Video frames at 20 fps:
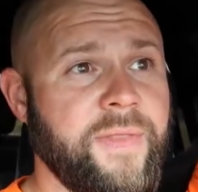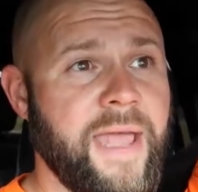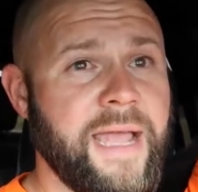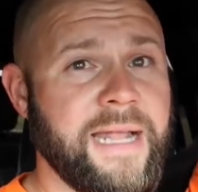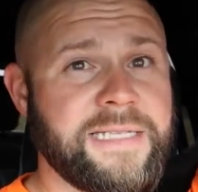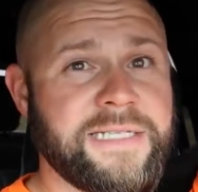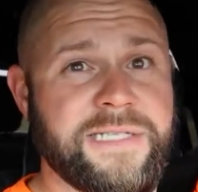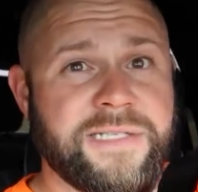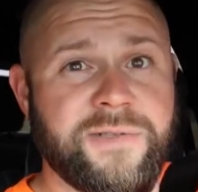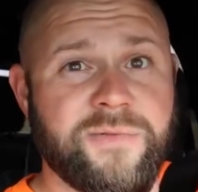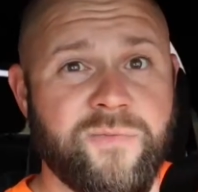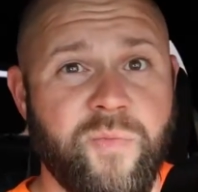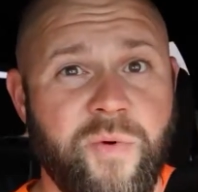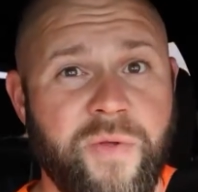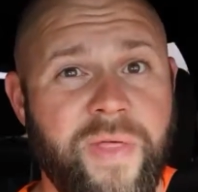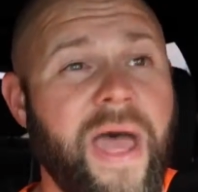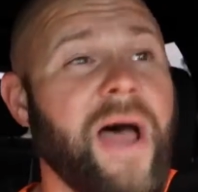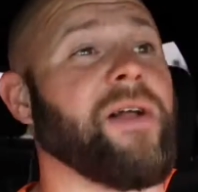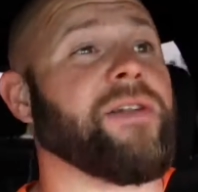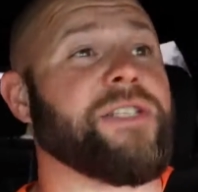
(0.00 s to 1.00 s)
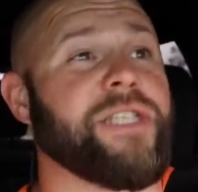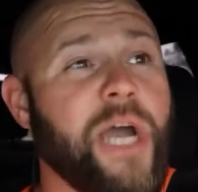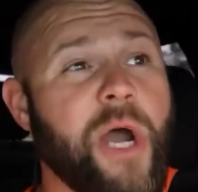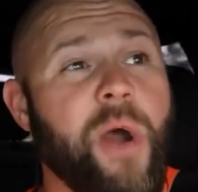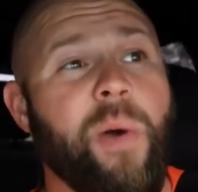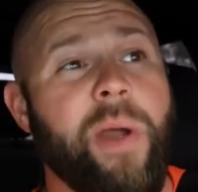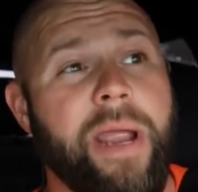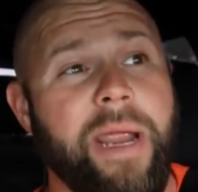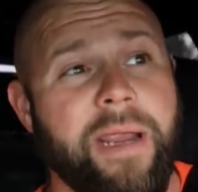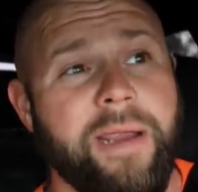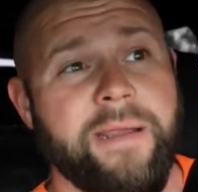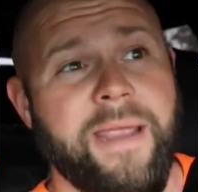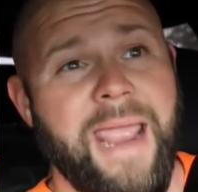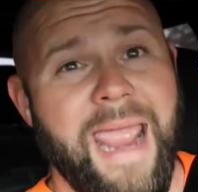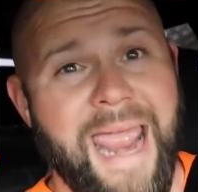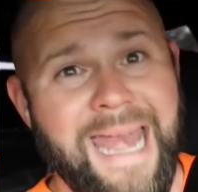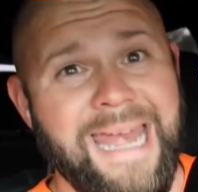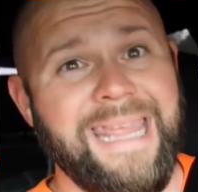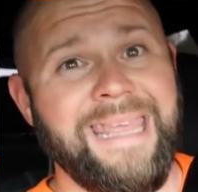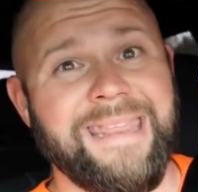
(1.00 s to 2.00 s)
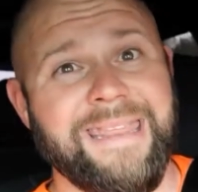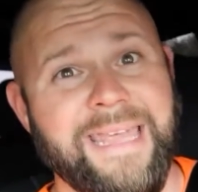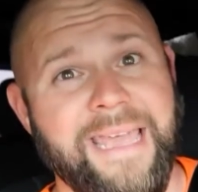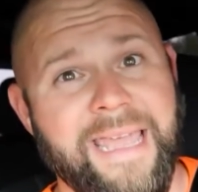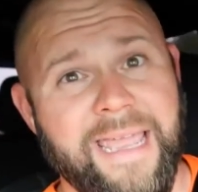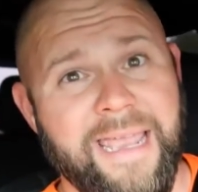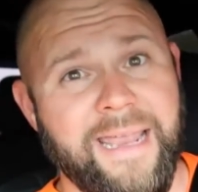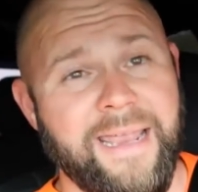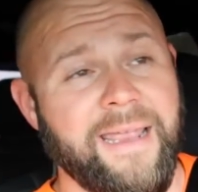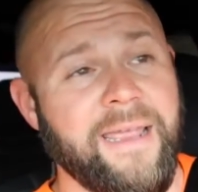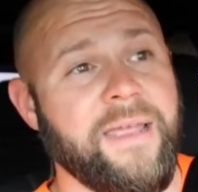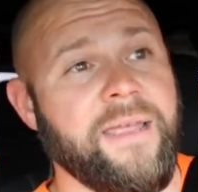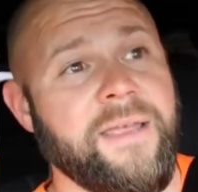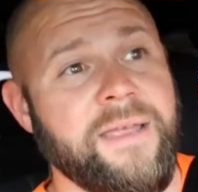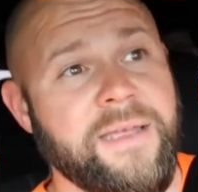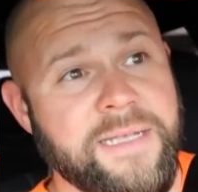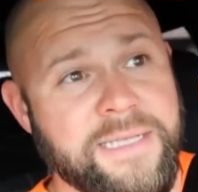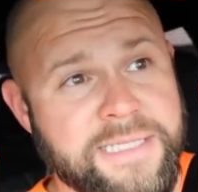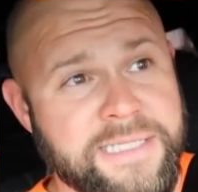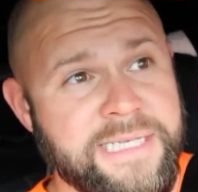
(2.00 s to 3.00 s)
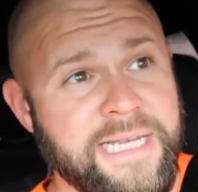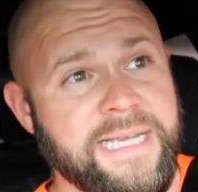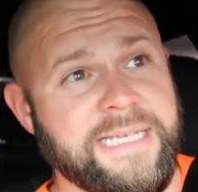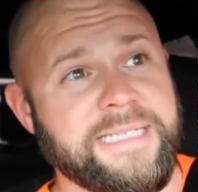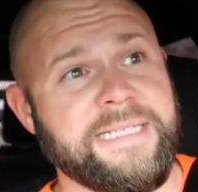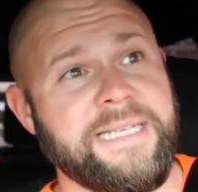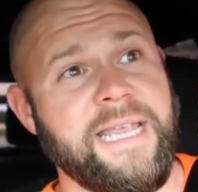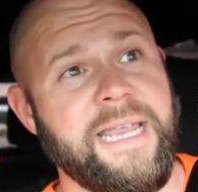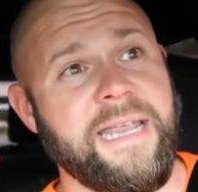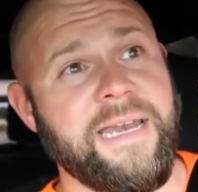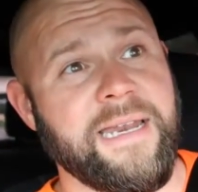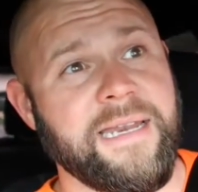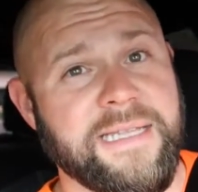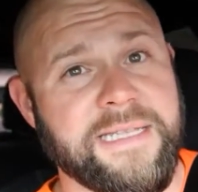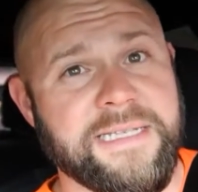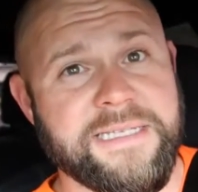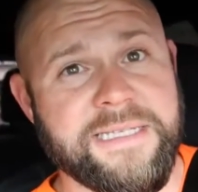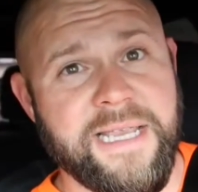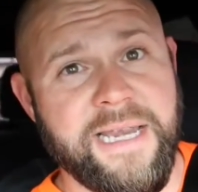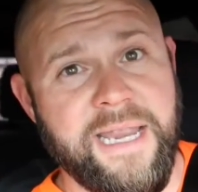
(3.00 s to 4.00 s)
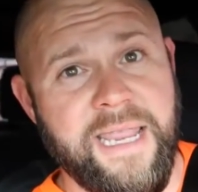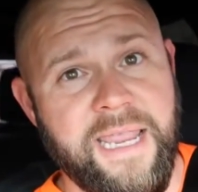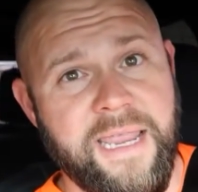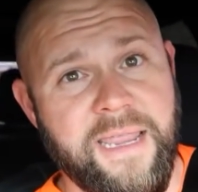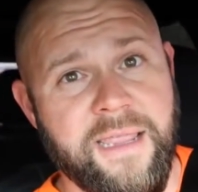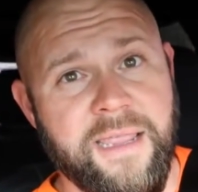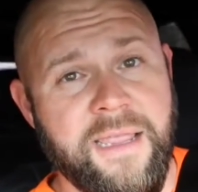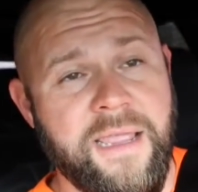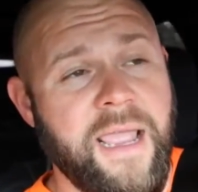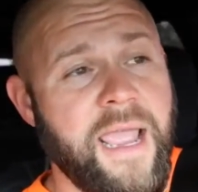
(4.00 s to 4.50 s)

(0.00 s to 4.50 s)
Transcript: that's without towing anything, 16 in the city